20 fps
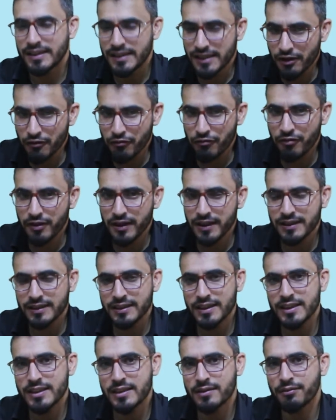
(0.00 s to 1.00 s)
during
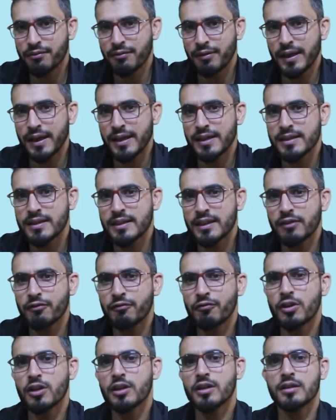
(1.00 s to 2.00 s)
this phase the
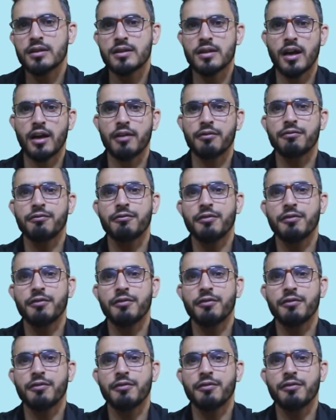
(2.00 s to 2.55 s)
works of